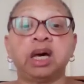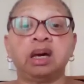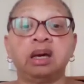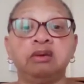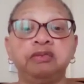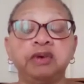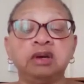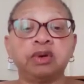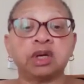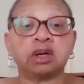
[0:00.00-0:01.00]
My
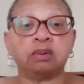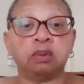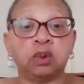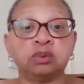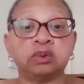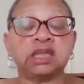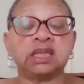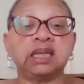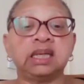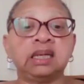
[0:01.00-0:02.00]
favorite
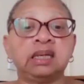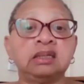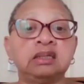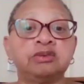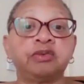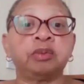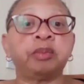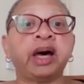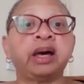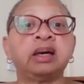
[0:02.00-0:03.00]
quote is
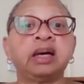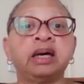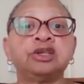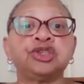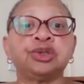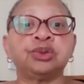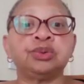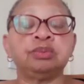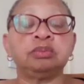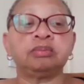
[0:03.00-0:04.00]
from Maya
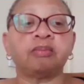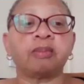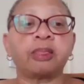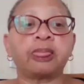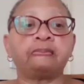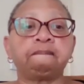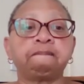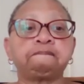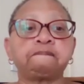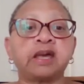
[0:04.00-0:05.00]
Angelou,
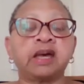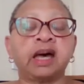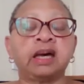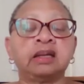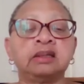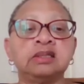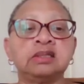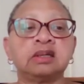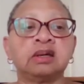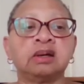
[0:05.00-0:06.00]

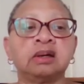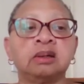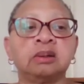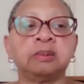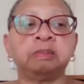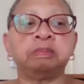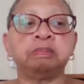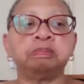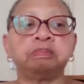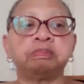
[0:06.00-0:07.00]
and
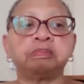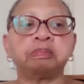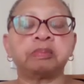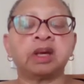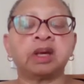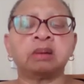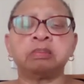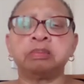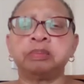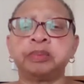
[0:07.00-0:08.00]
I'm
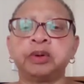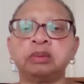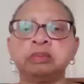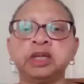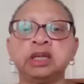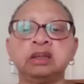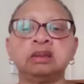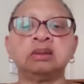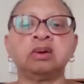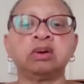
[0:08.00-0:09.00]

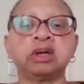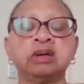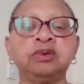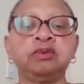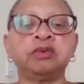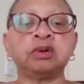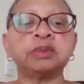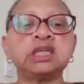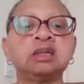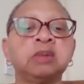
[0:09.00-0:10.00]
probably not giving you
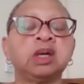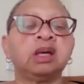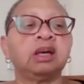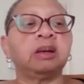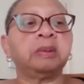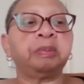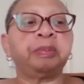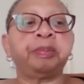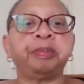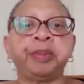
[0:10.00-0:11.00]
verbatim,
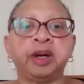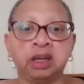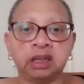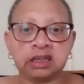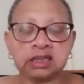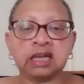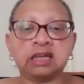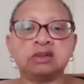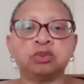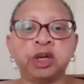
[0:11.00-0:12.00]
but it
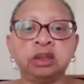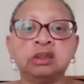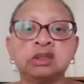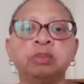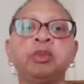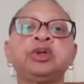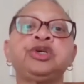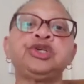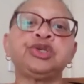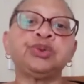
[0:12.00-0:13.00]
says, when
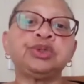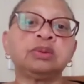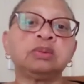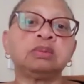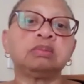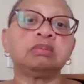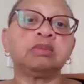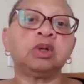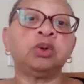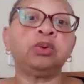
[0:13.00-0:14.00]
somebody shows you
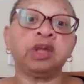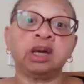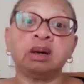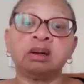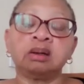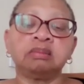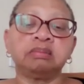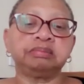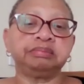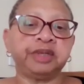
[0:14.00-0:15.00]
who they are,
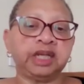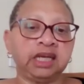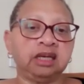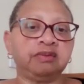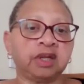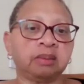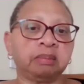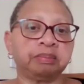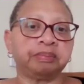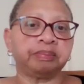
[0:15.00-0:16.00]
believe them.